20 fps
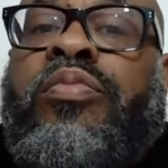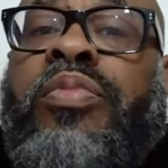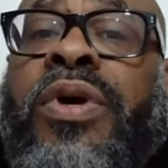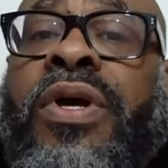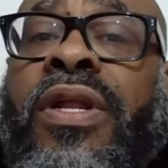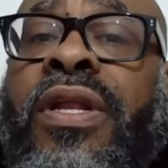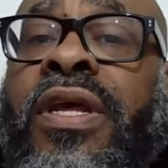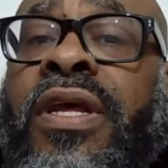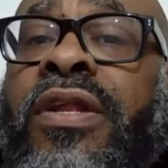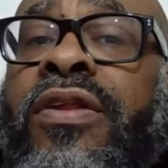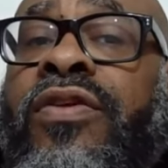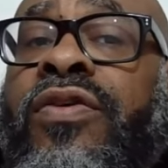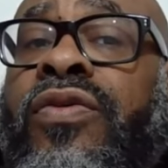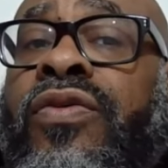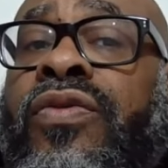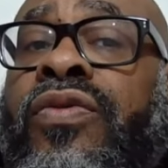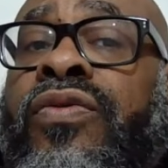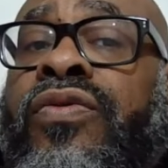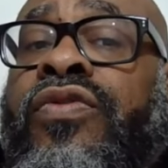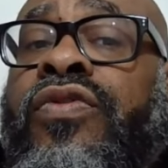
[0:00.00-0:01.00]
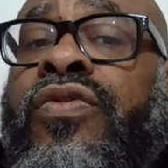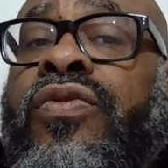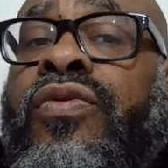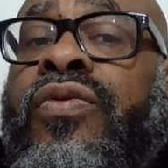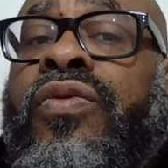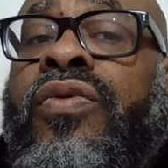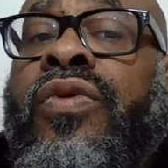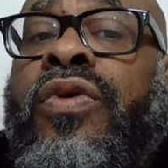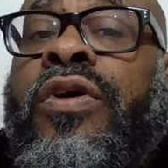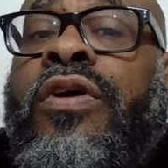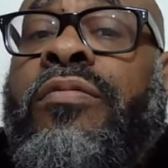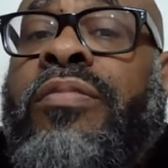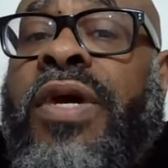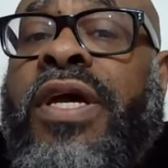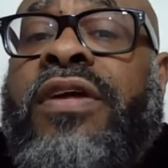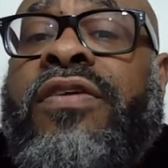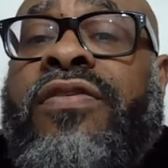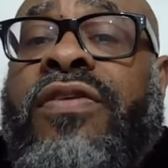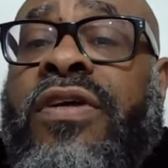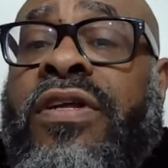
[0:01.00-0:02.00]
putting in dudes who
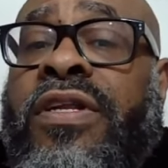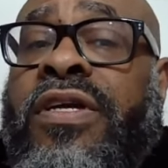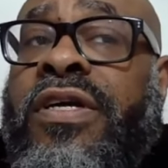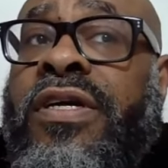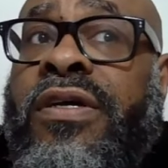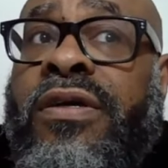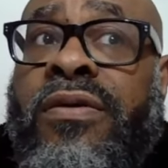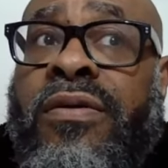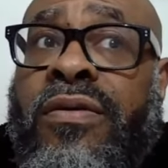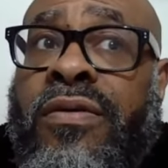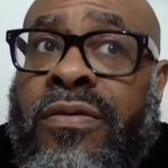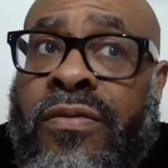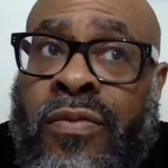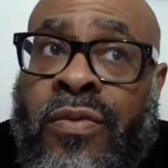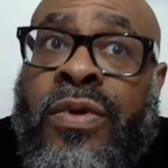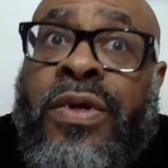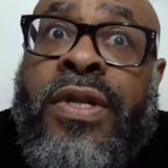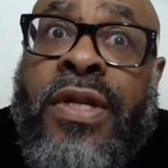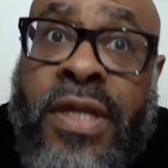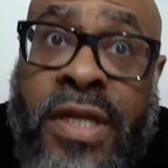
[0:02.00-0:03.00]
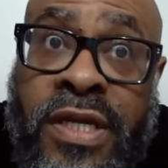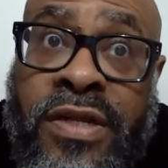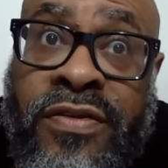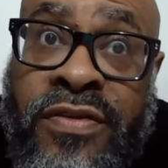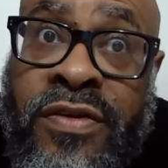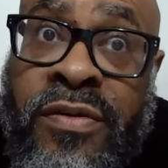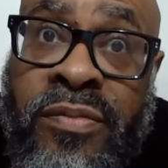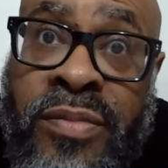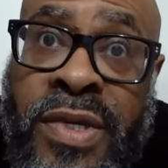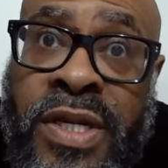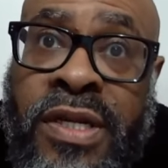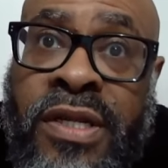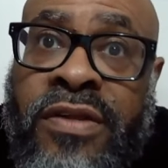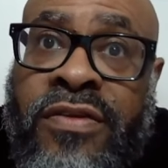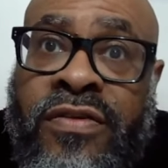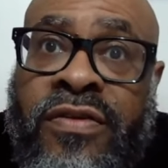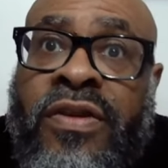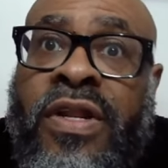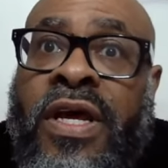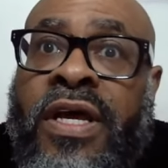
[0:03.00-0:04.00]
basically wanted to get some
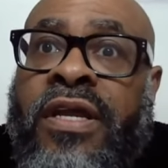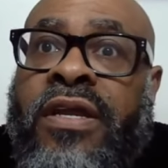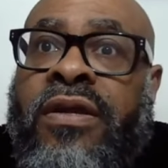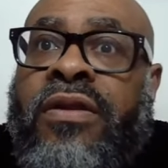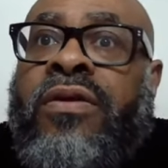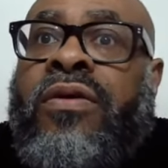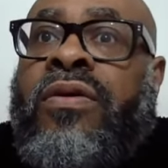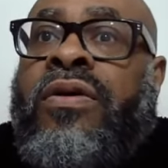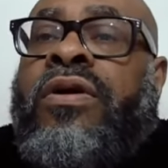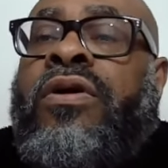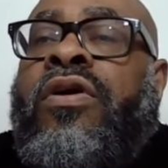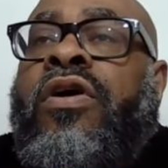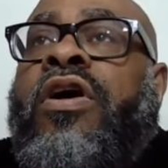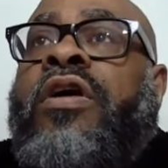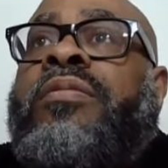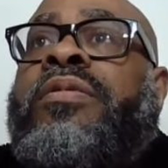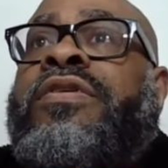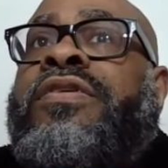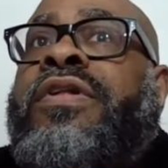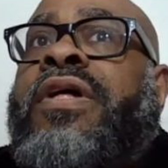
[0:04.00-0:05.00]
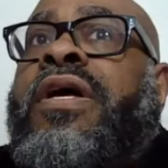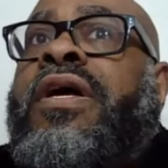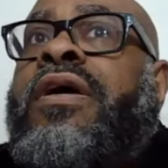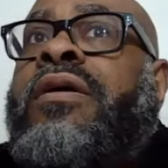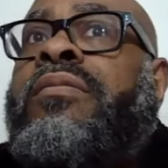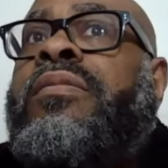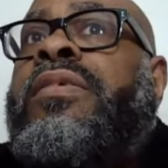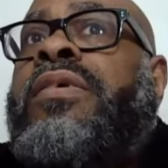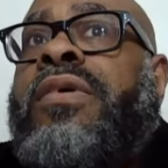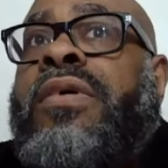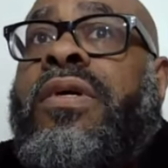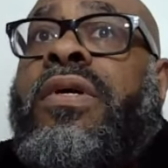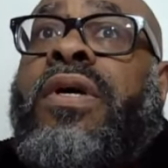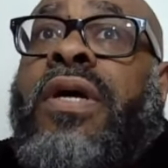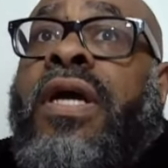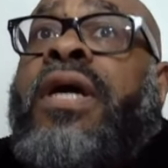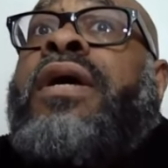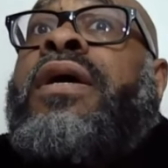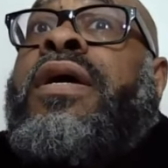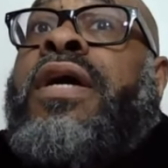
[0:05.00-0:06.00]
minutes, like, you know, in garbage time.
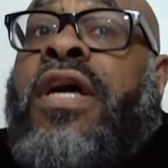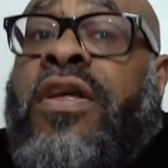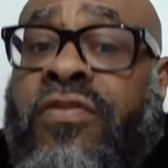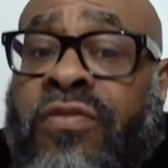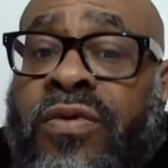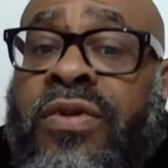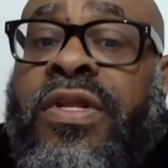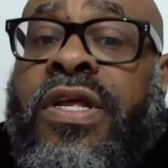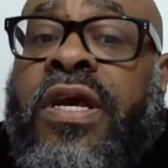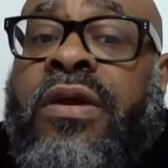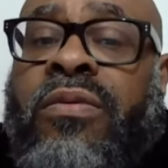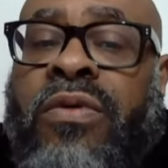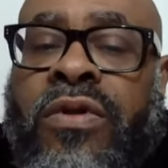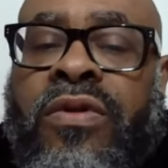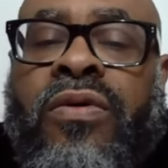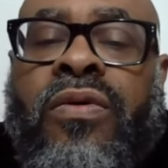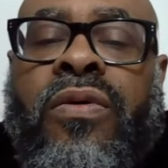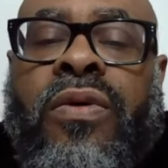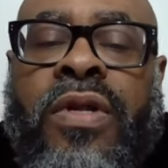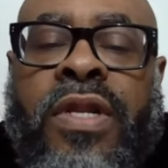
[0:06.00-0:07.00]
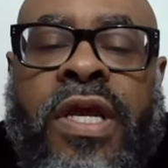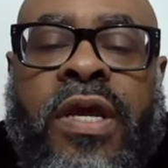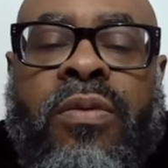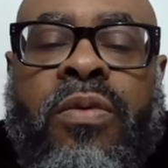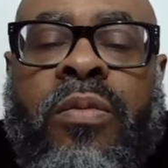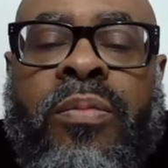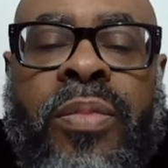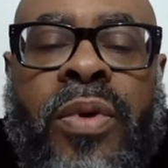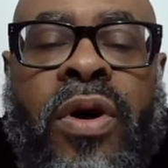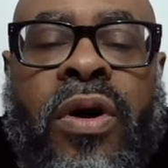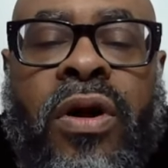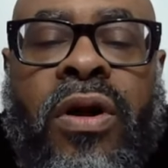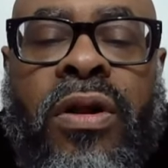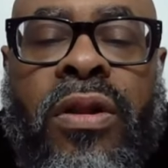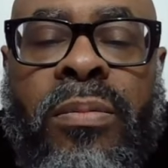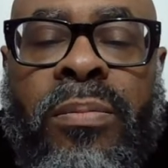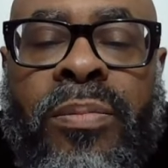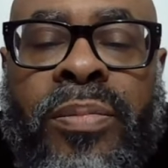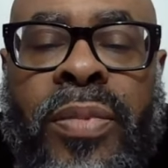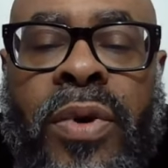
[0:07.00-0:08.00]
And guess what they were doing? They were
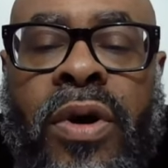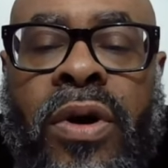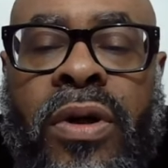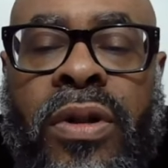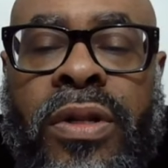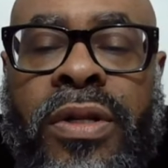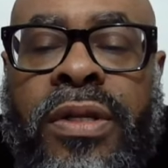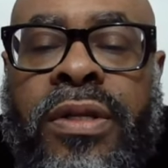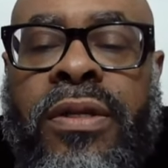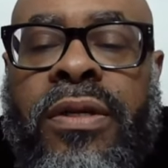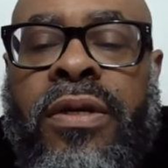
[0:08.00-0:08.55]
balling,